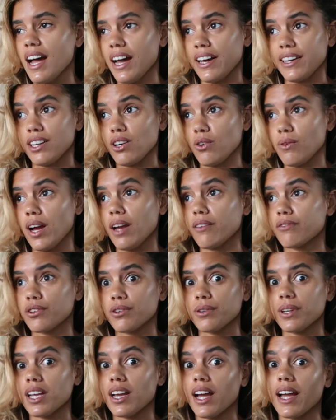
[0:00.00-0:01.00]
I don't know, I
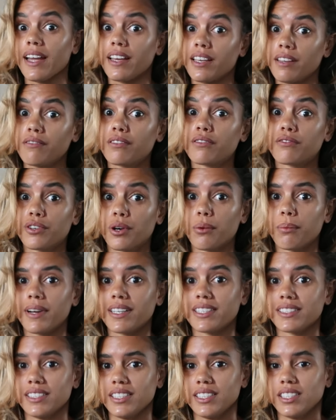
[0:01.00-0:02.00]
even wrote
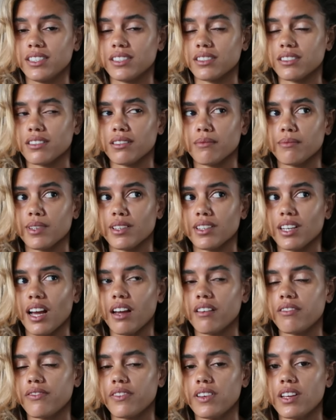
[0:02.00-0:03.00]
my sister, oh my god,
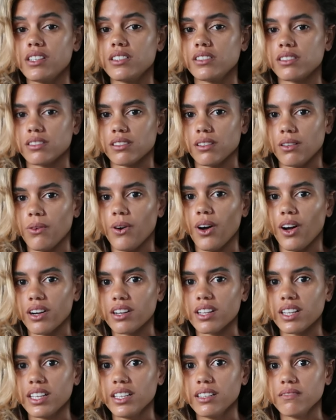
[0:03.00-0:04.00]
I feel so
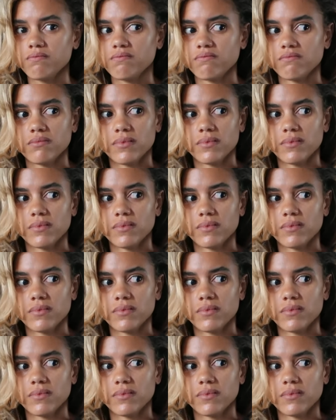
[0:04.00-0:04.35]
ugly.